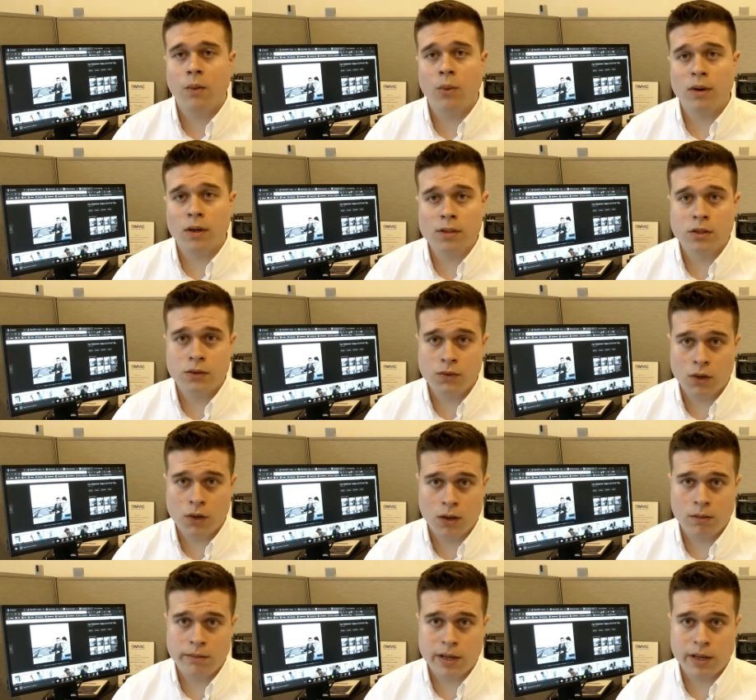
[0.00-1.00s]
once you've
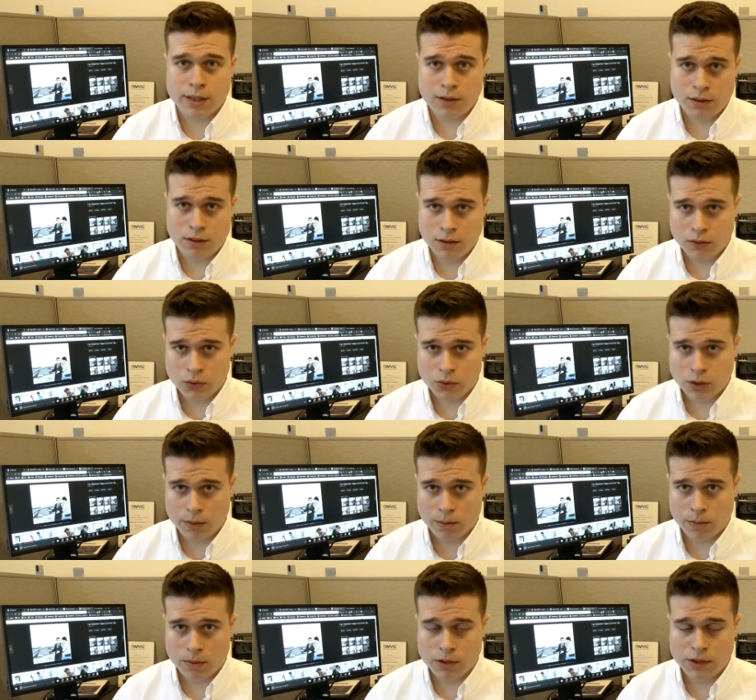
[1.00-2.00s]
gotten back to the
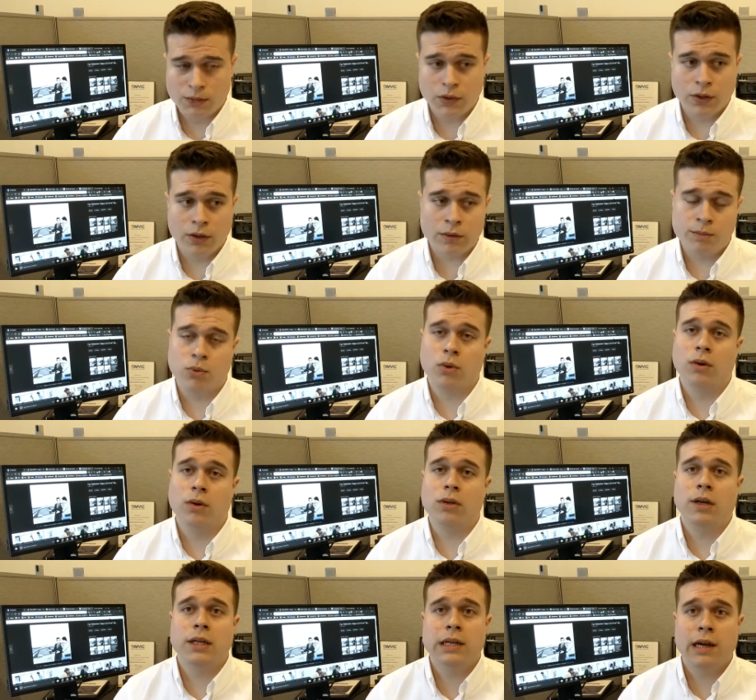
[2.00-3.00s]
dealership, it's very
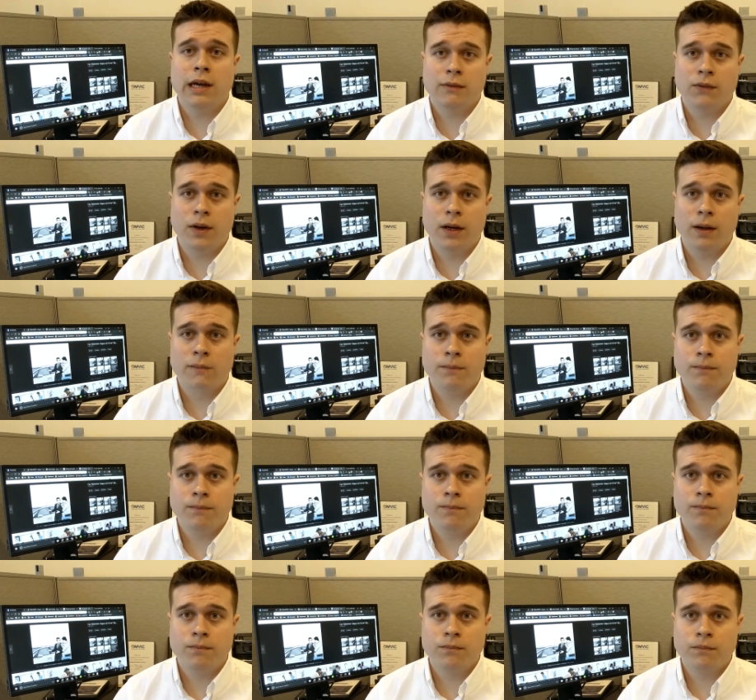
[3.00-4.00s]
important to identify.
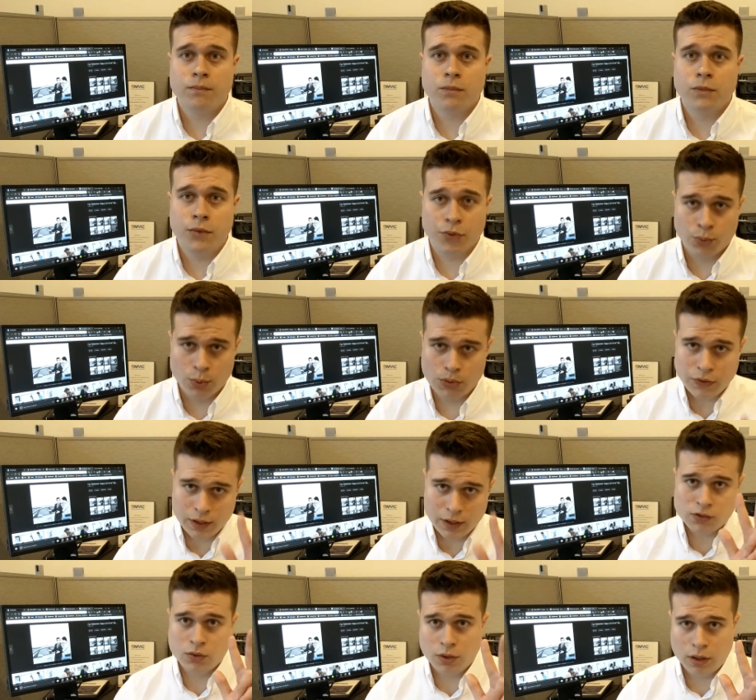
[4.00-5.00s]
The three
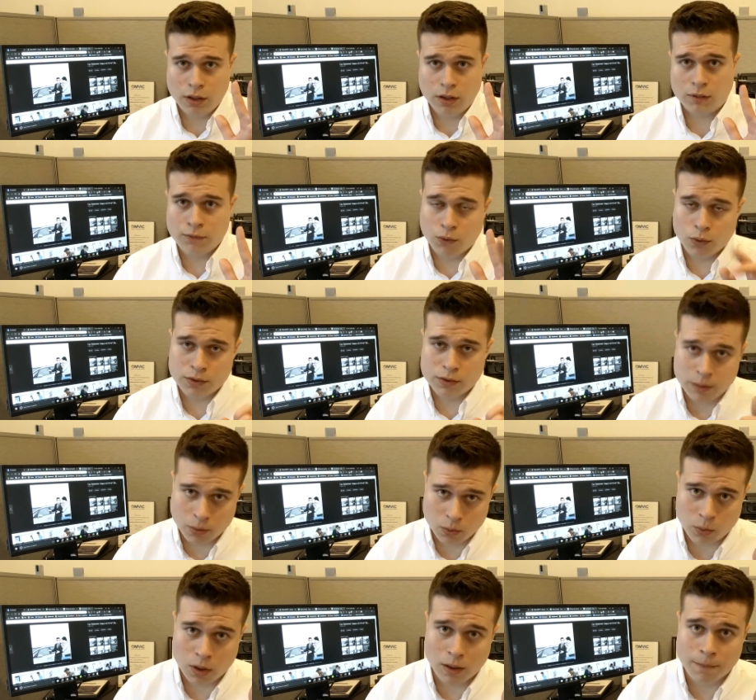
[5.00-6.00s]
things you're looking here for is,
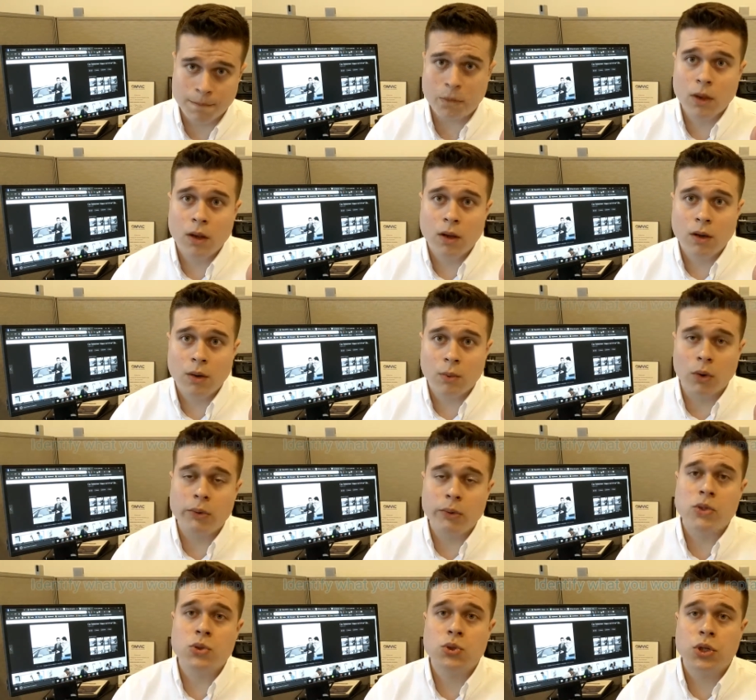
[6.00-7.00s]
number one, what
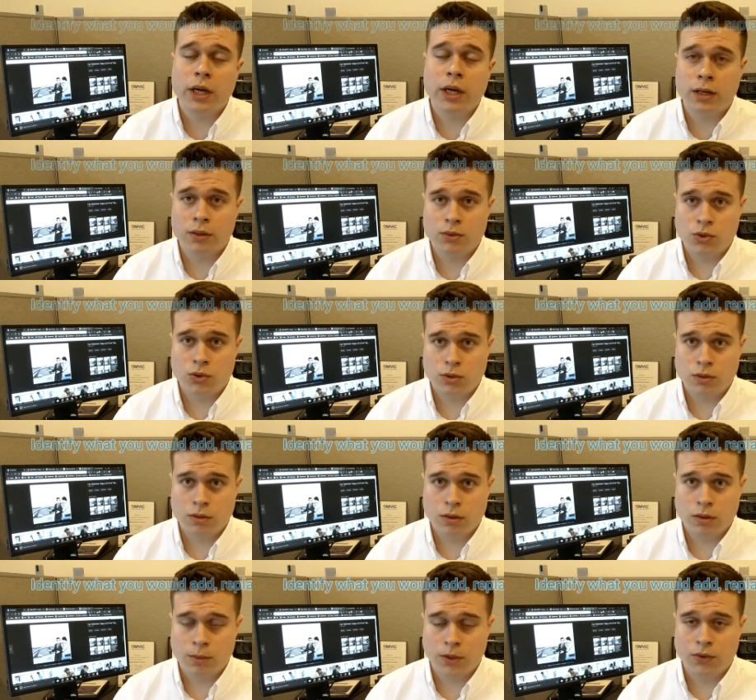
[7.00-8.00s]
would you change
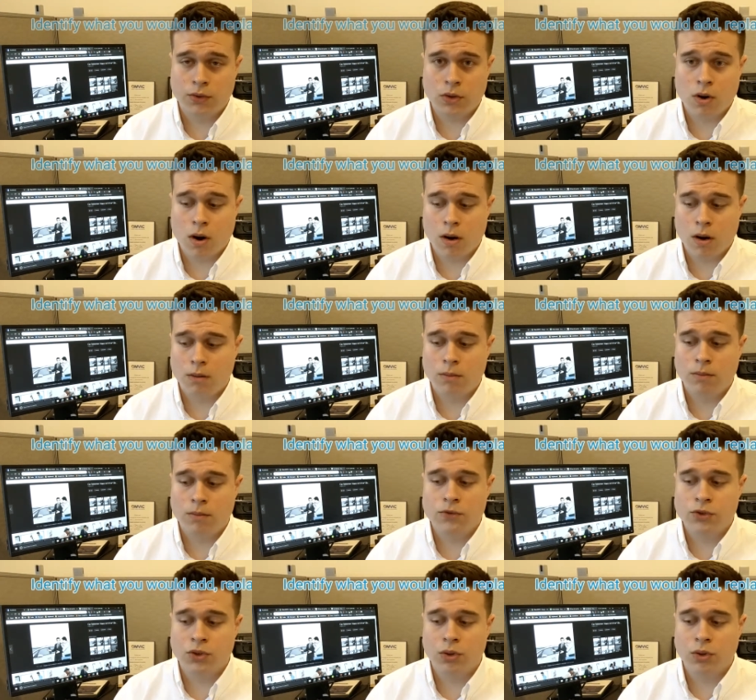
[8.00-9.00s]
about the car?
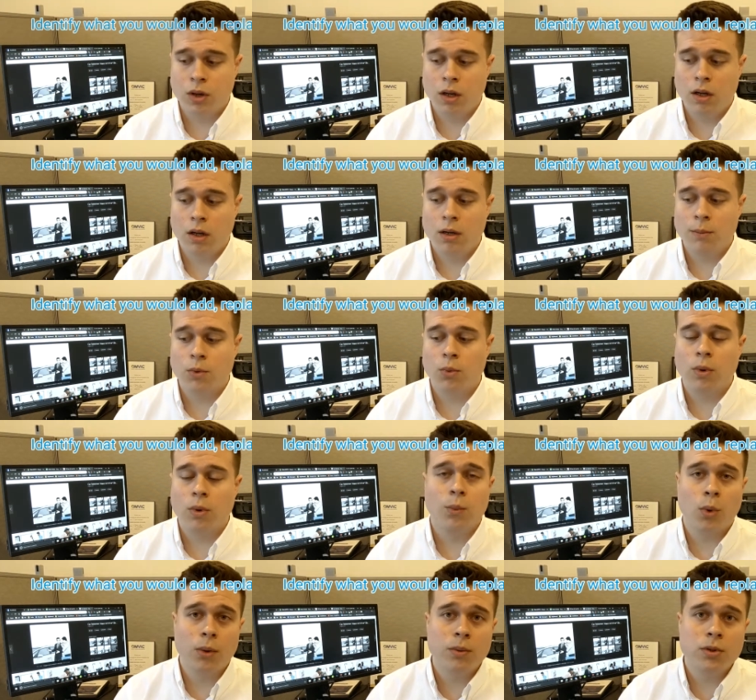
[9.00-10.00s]
So number
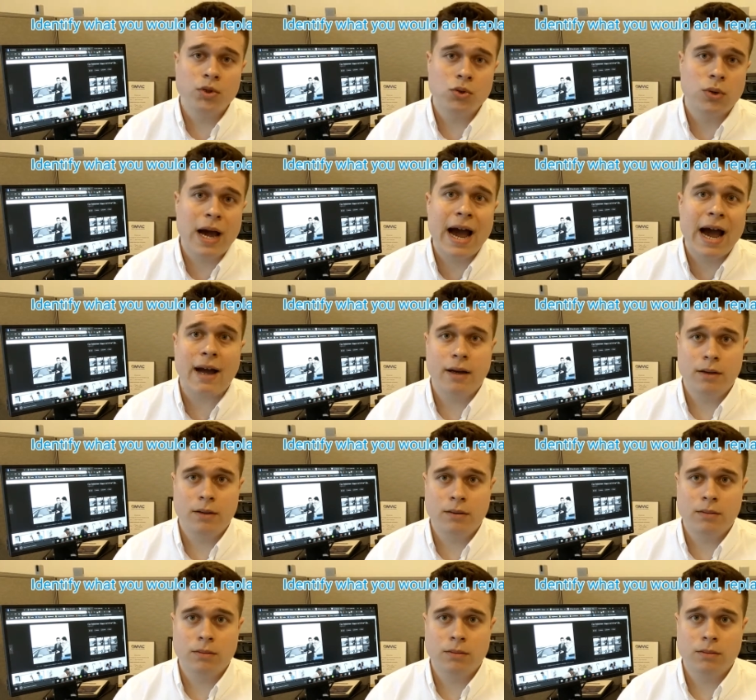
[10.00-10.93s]
one, what would you add,